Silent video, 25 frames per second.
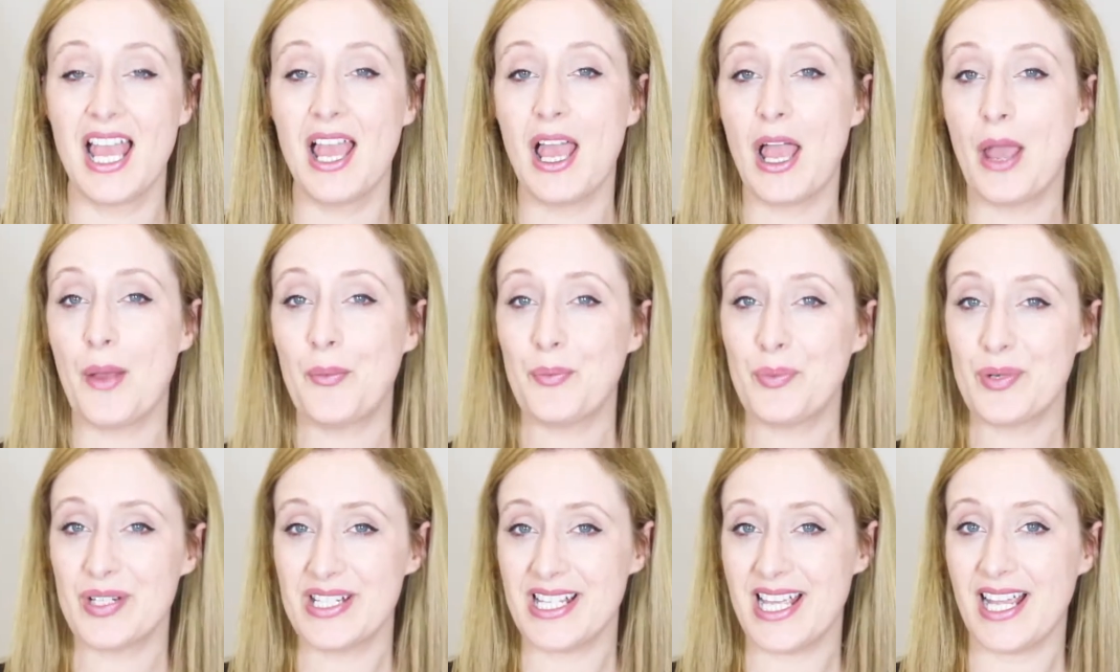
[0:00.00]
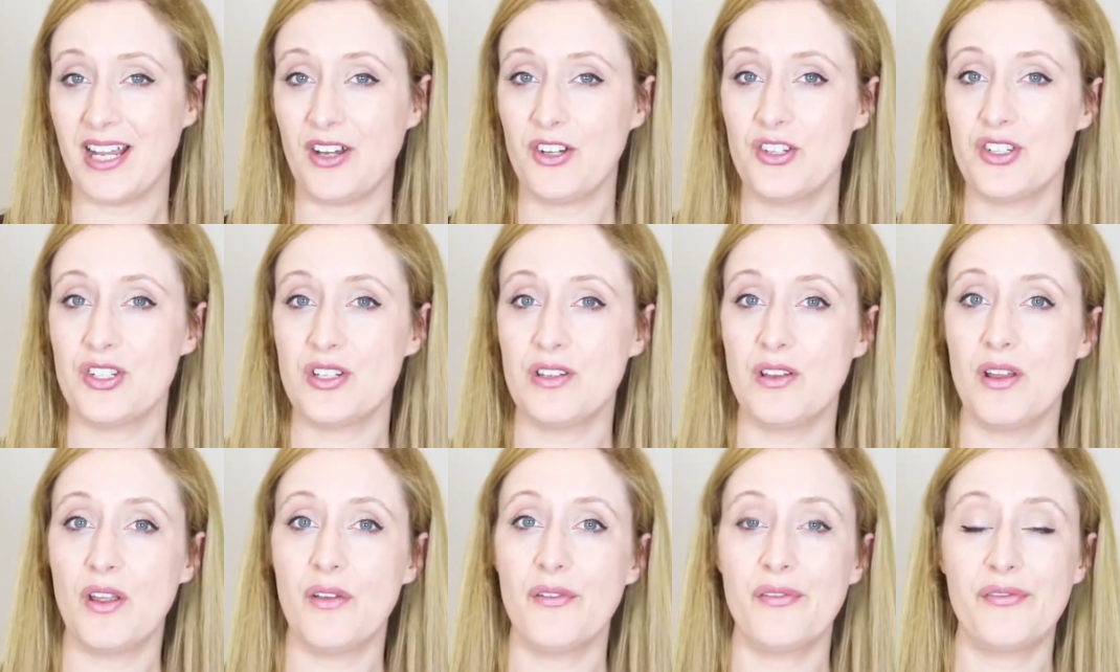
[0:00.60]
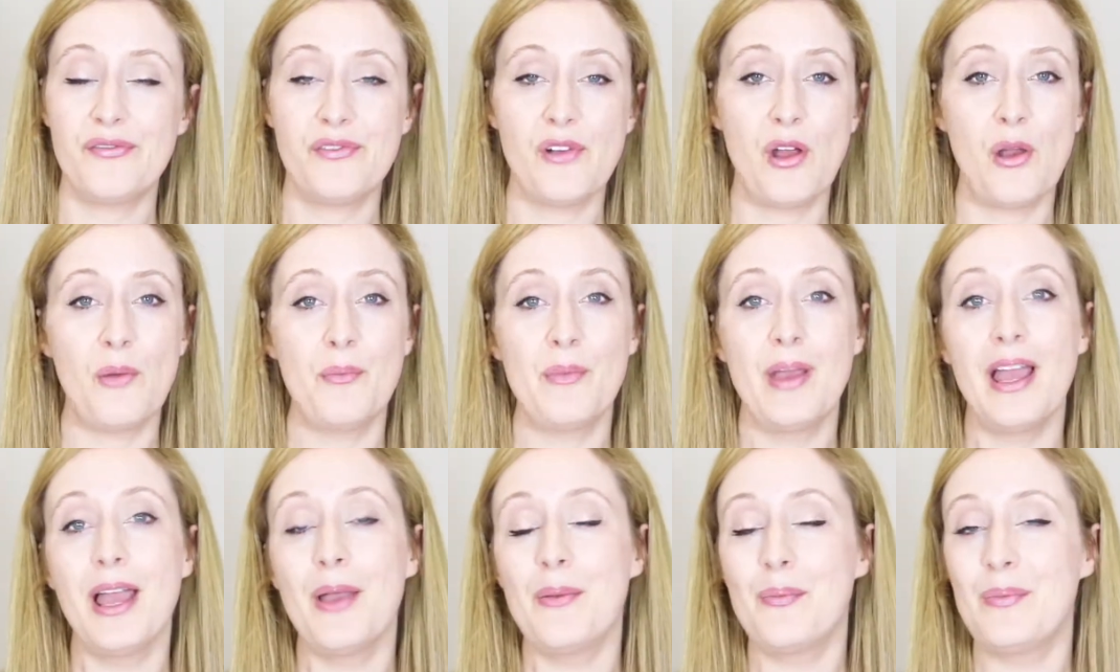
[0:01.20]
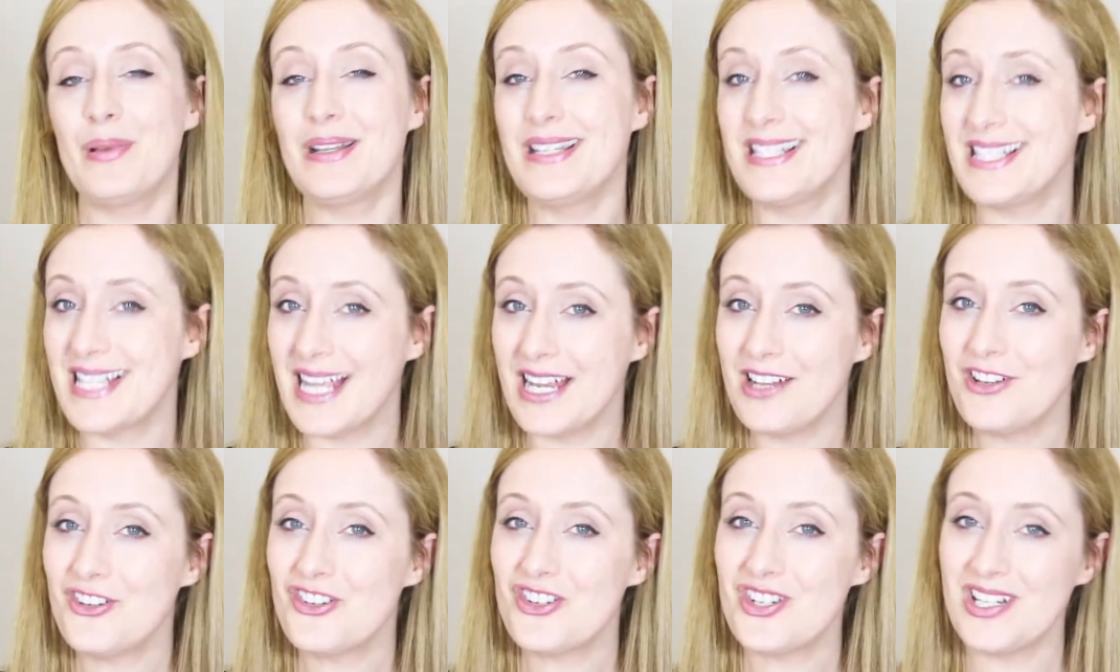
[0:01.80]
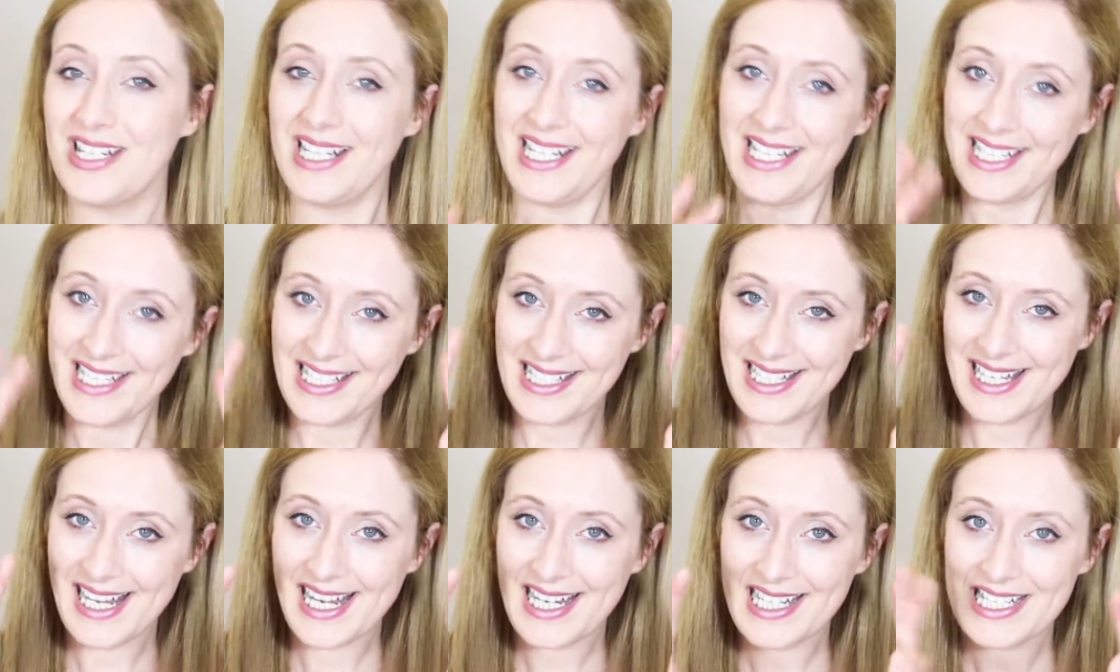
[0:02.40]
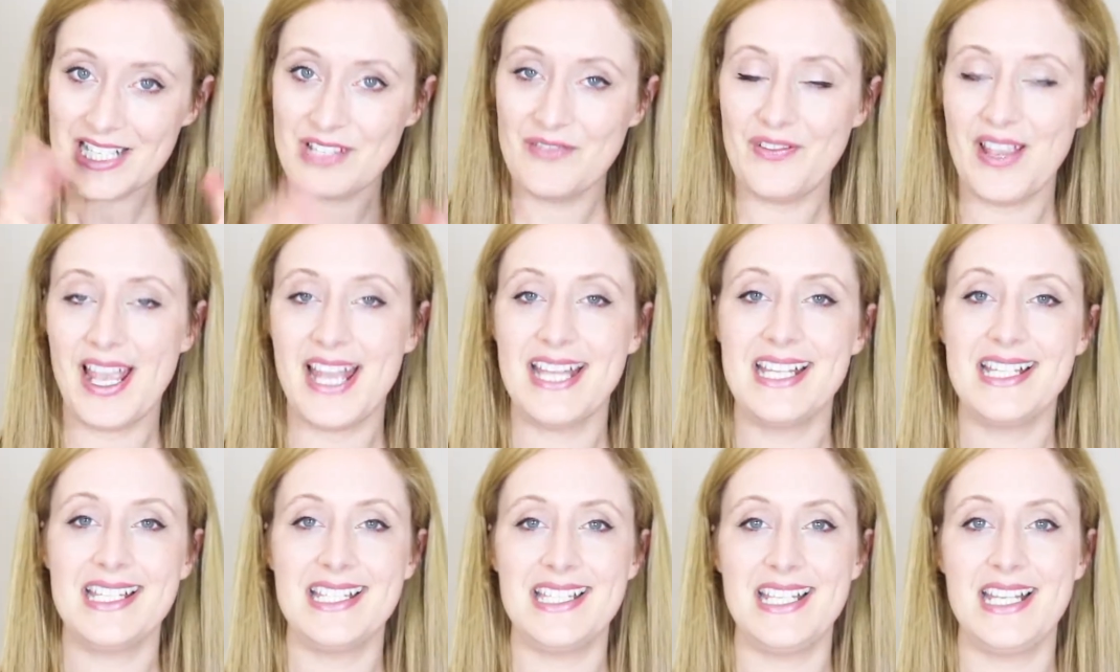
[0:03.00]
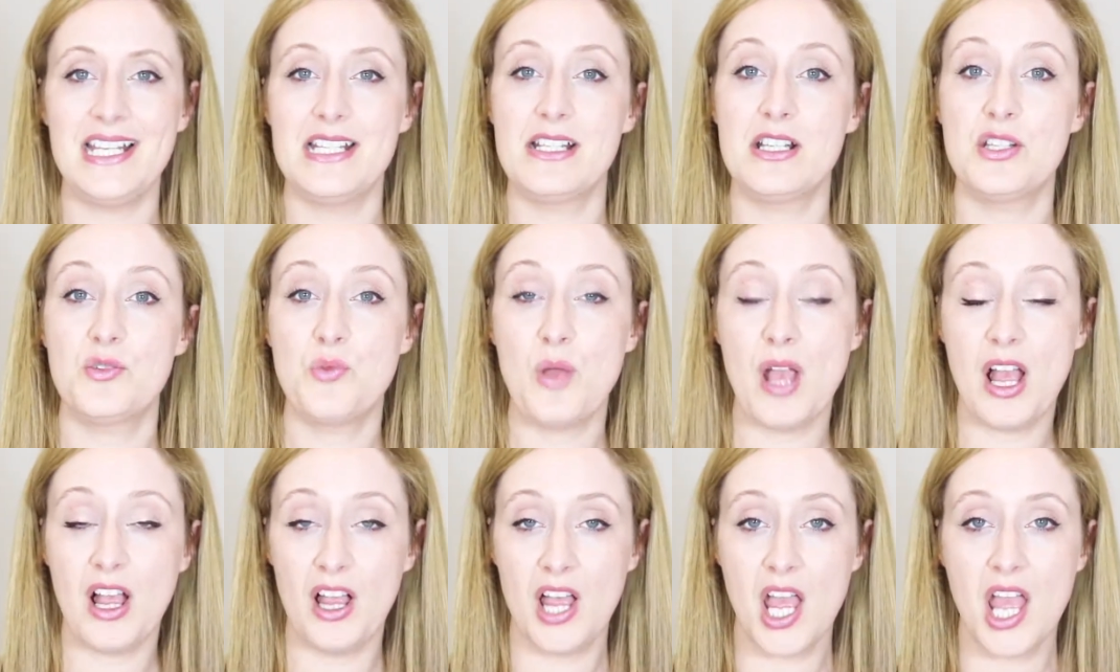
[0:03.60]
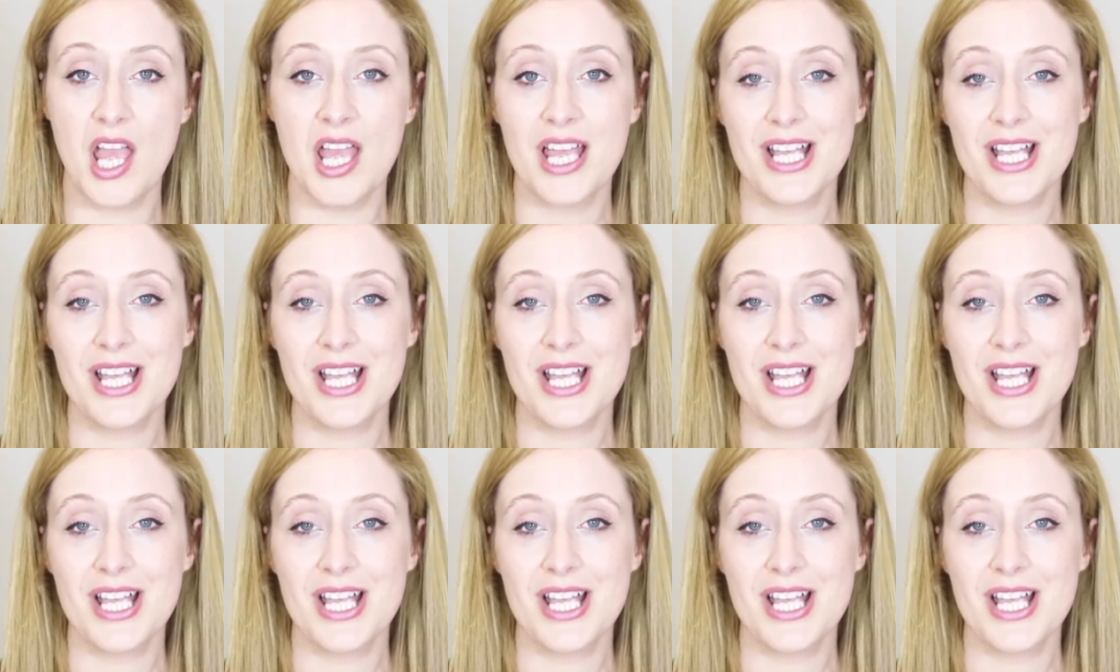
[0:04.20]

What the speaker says: and protection from potentially negative entities as well.